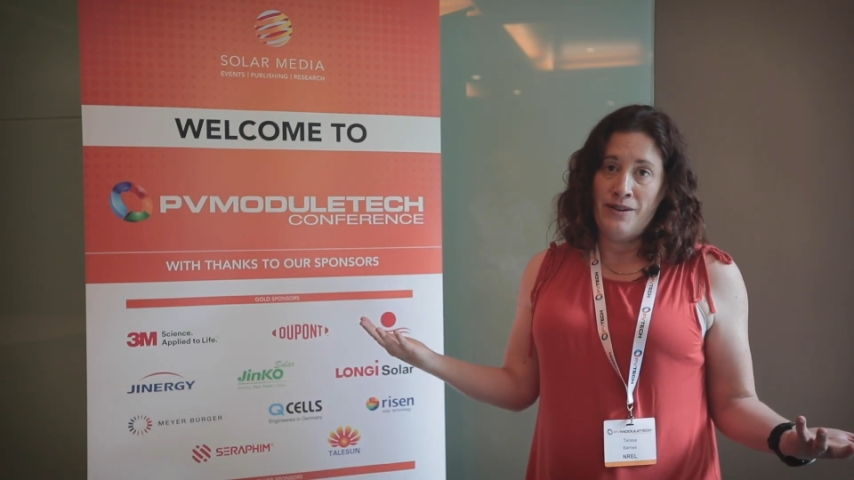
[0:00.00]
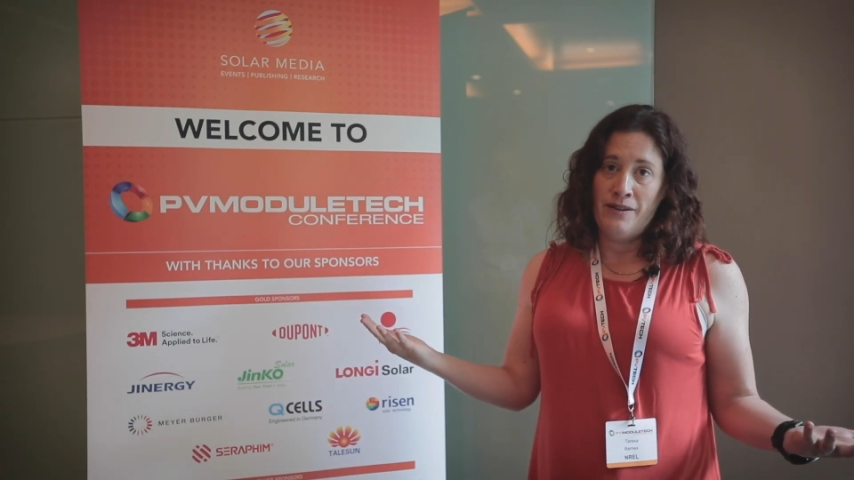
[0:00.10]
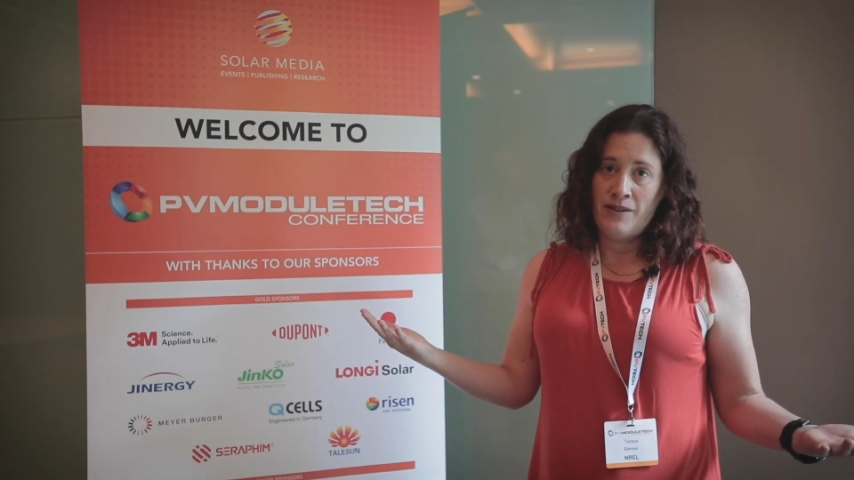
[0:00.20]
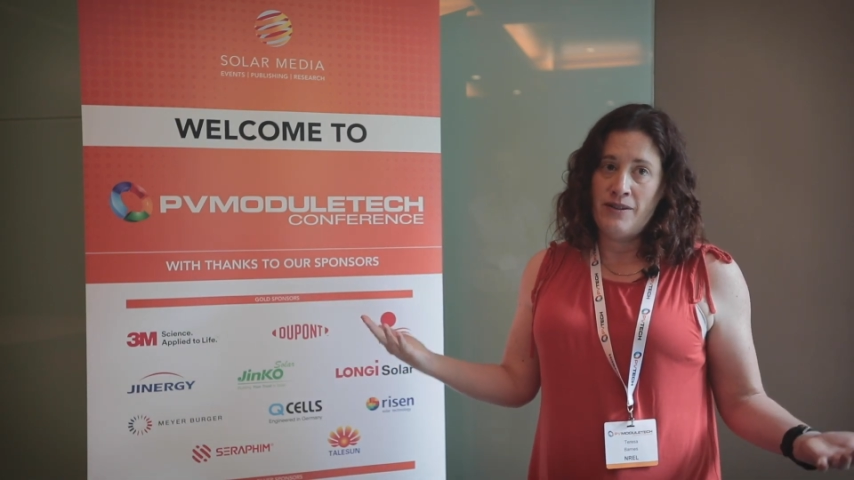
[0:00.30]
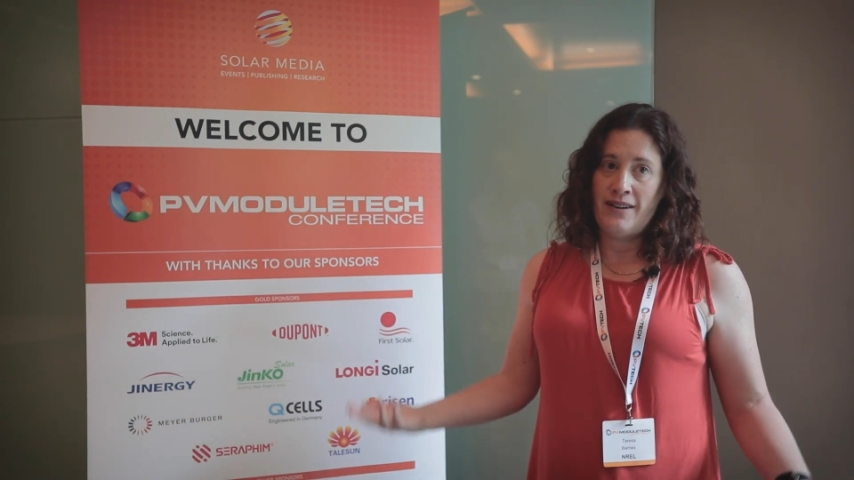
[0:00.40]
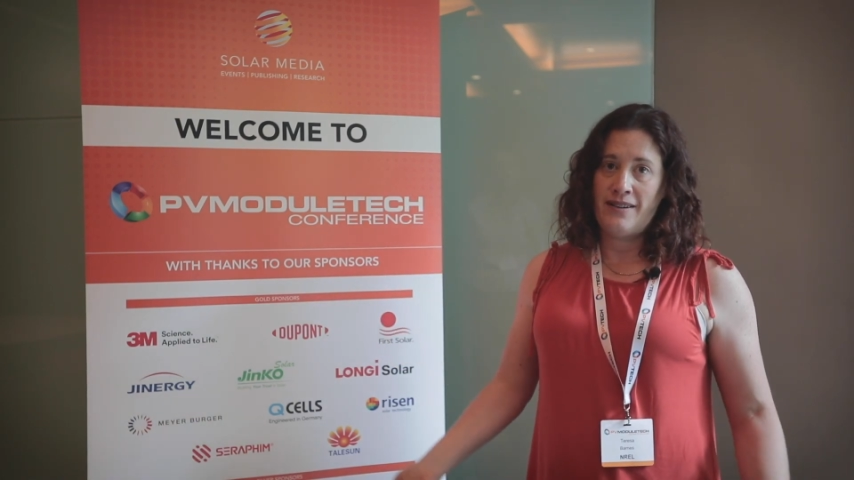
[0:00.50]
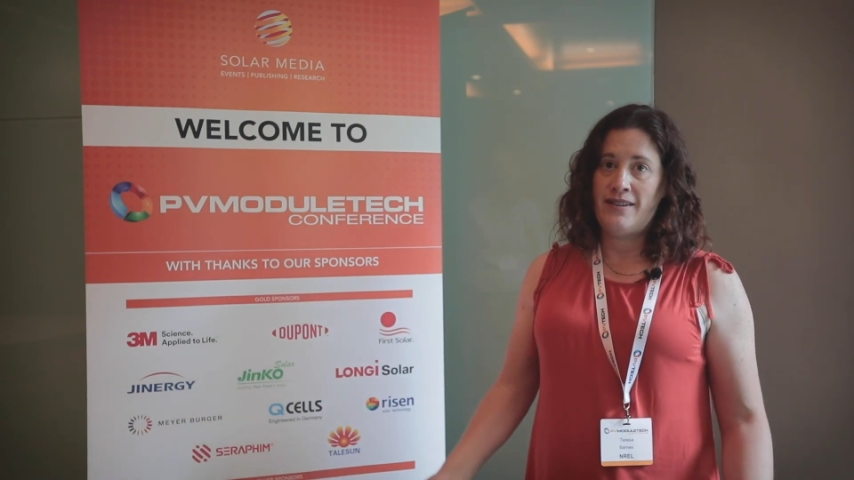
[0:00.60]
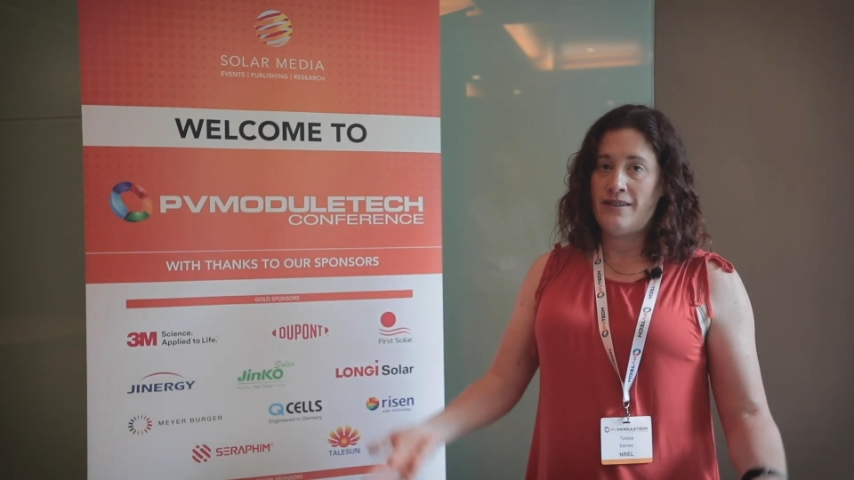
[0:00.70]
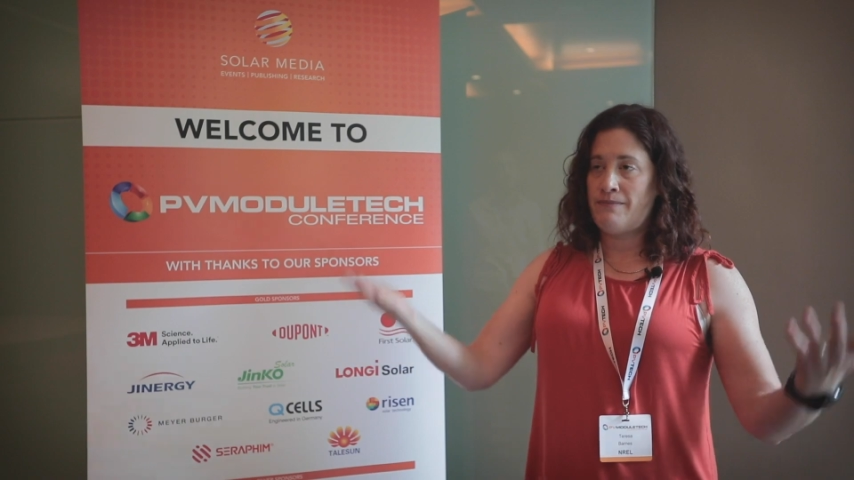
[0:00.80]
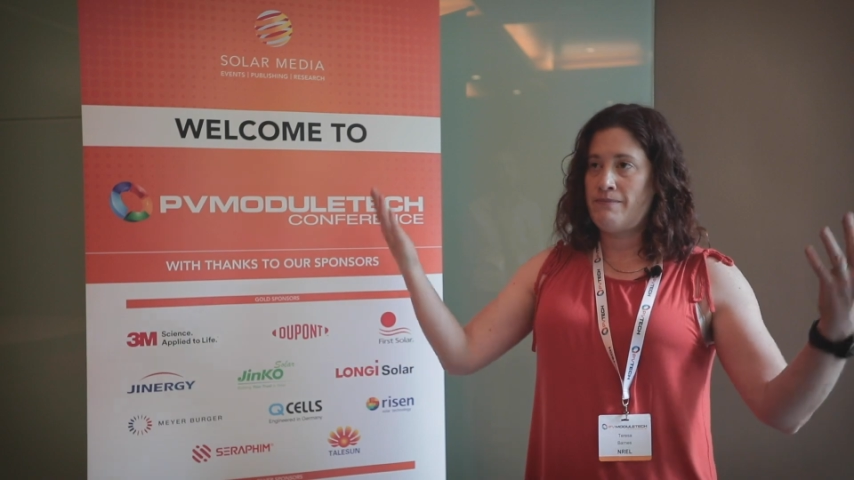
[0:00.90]
you know, if you're not
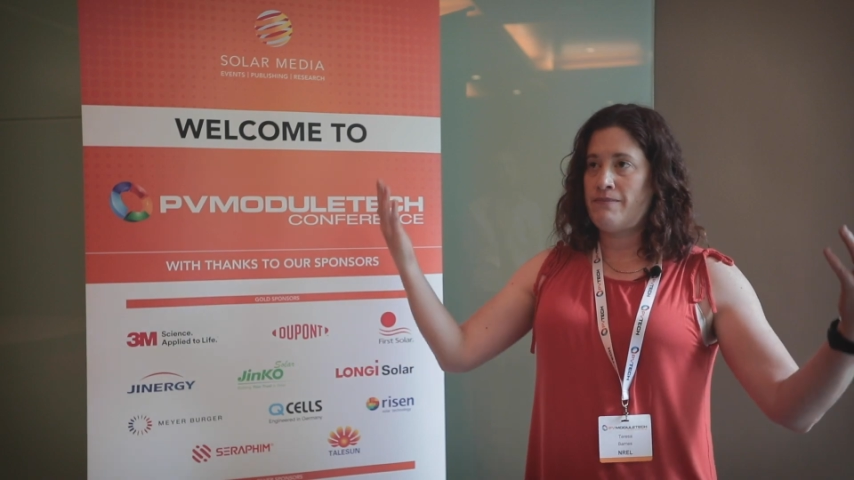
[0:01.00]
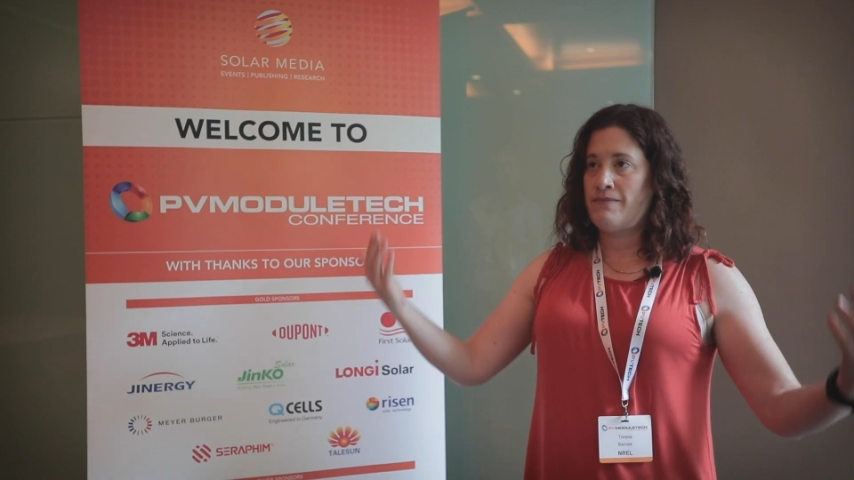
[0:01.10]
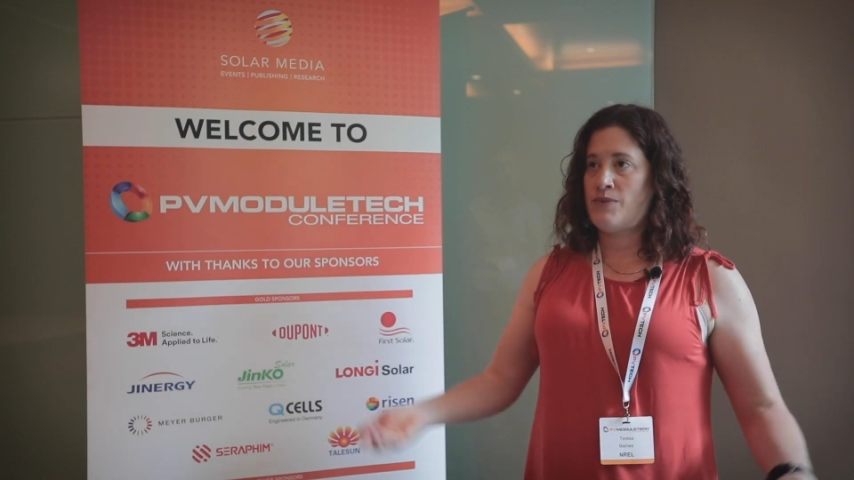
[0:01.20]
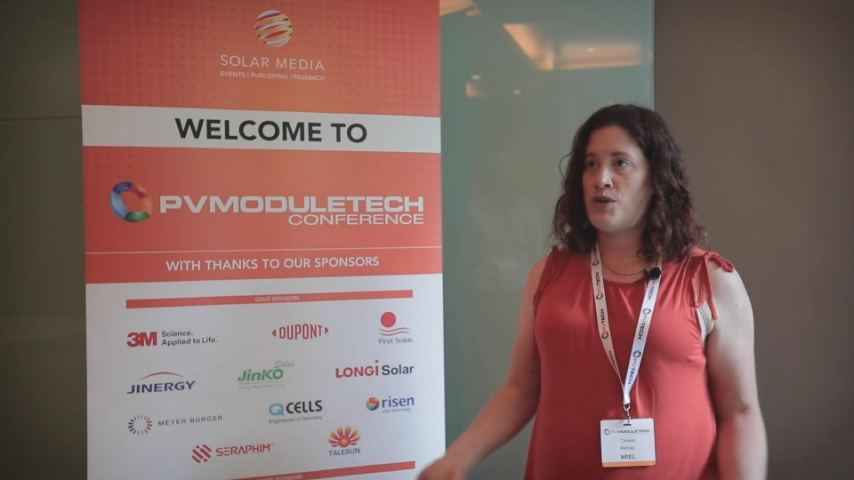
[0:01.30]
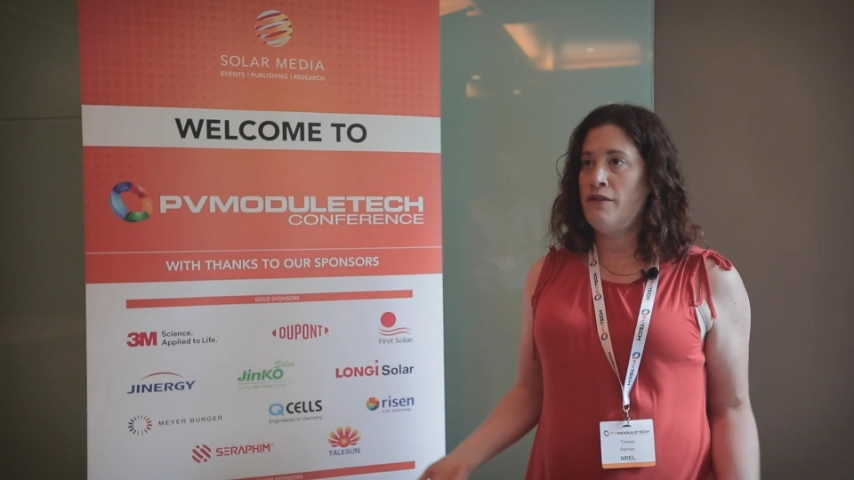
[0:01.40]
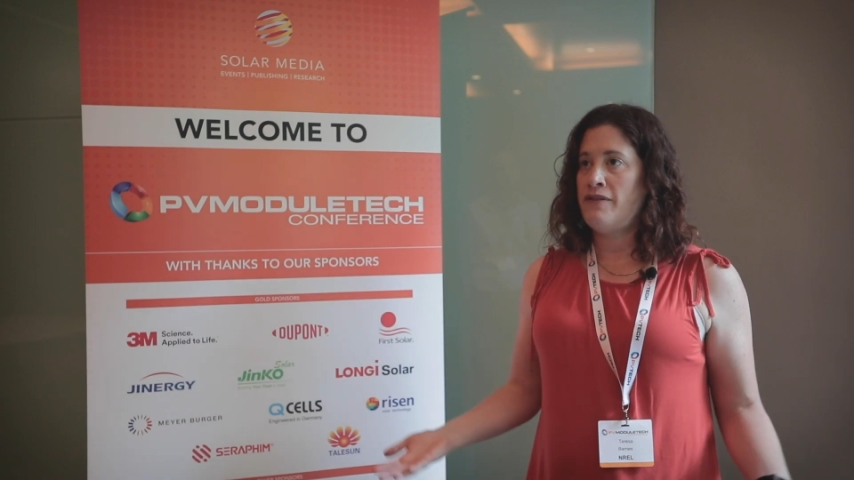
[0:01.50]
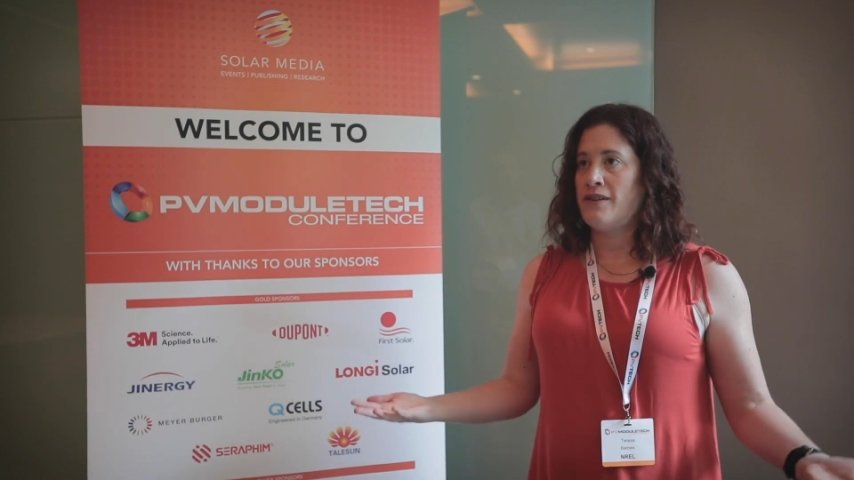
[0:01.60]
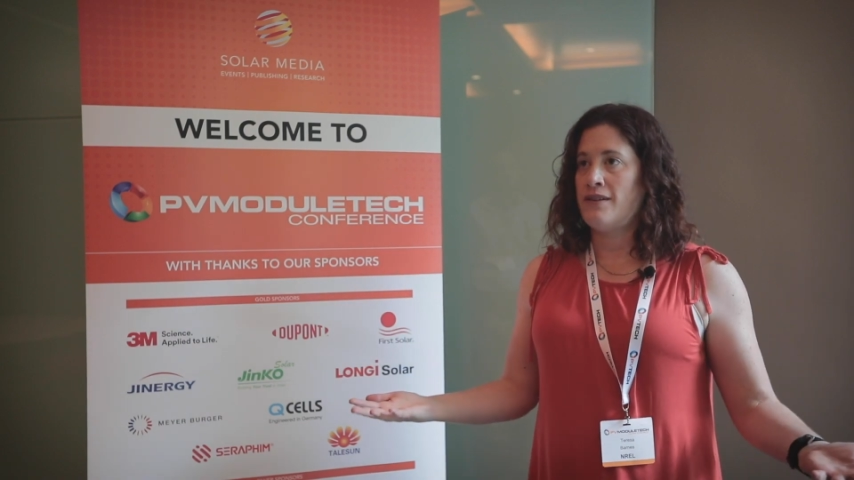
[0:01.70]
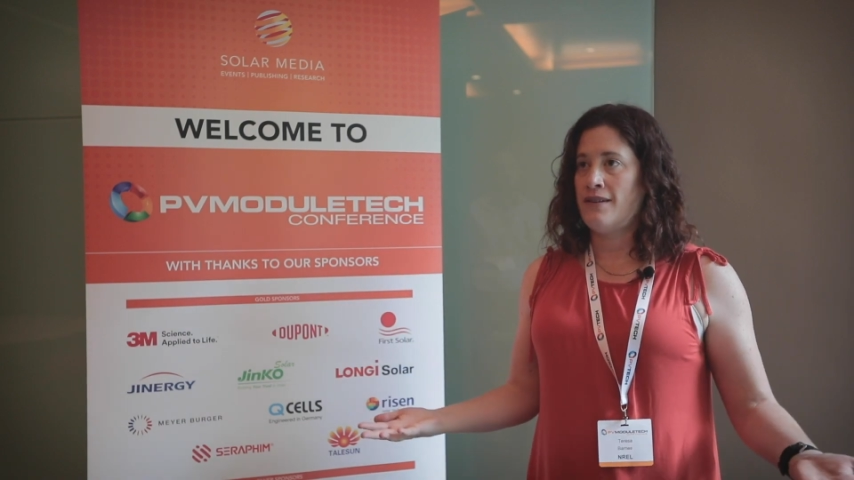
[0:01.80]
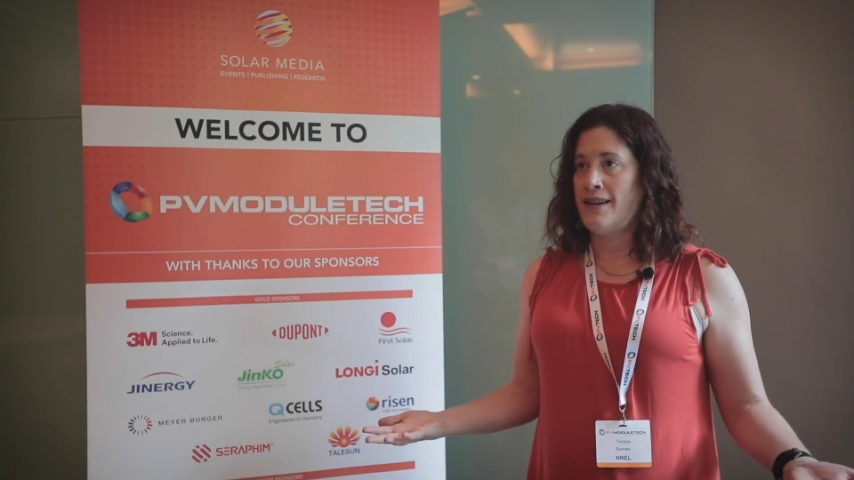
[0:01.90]
in a
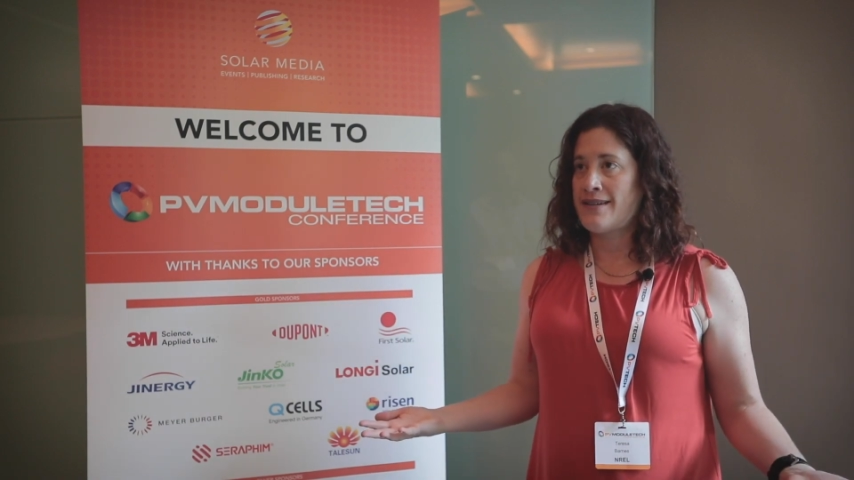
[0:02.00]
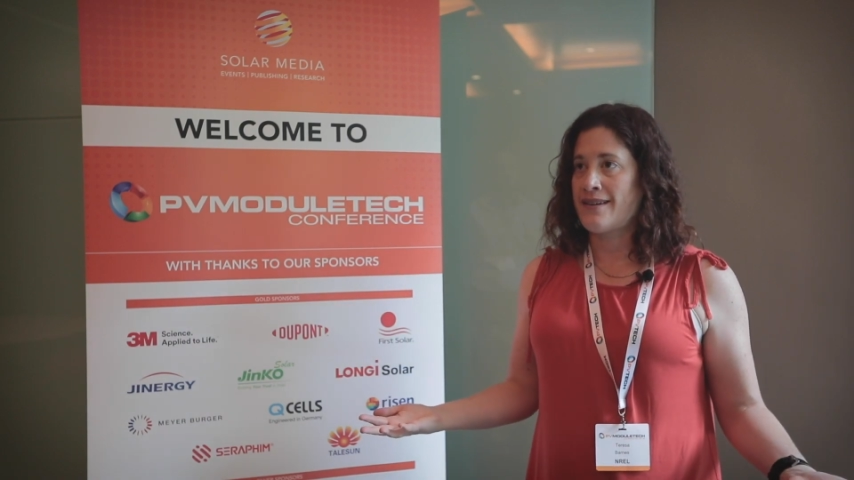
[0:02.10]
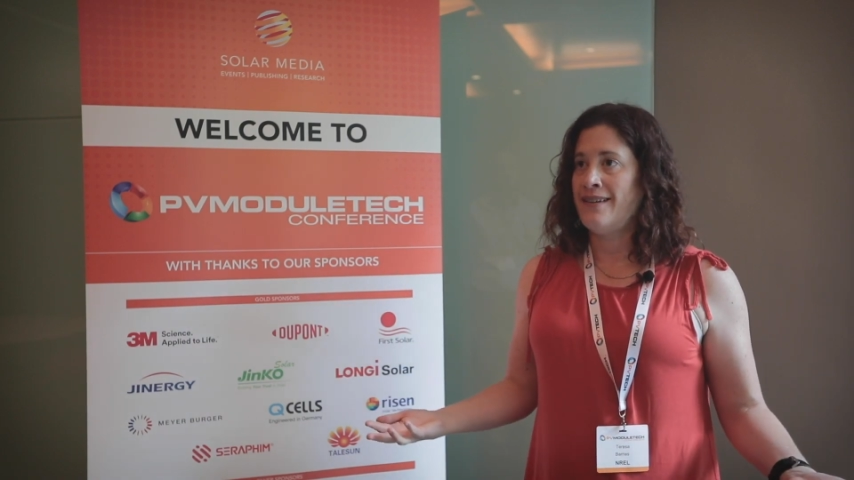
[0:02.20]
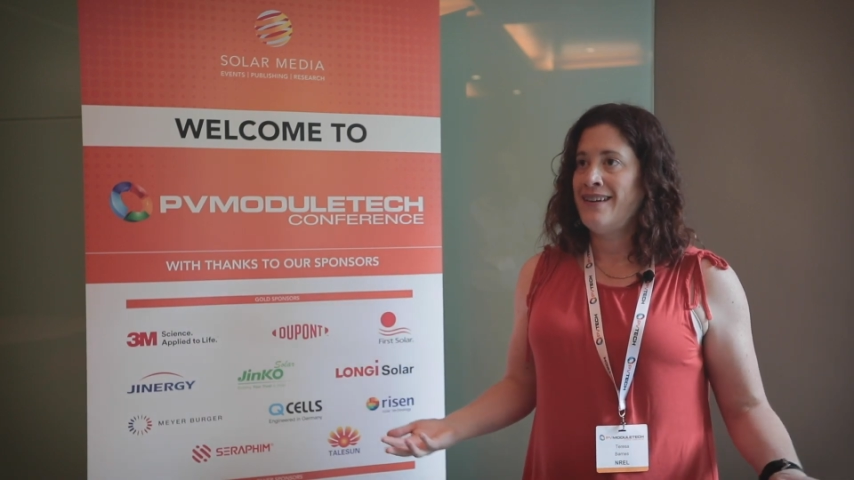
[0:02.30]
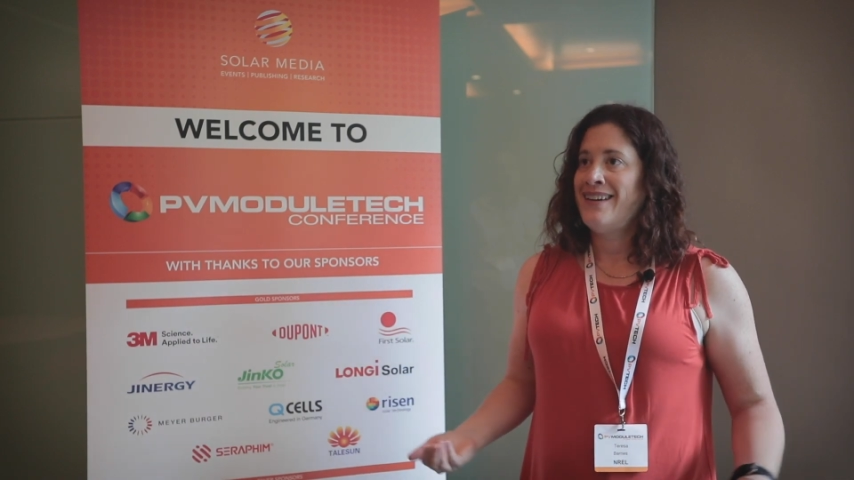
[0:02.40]
snowfield in Alaska,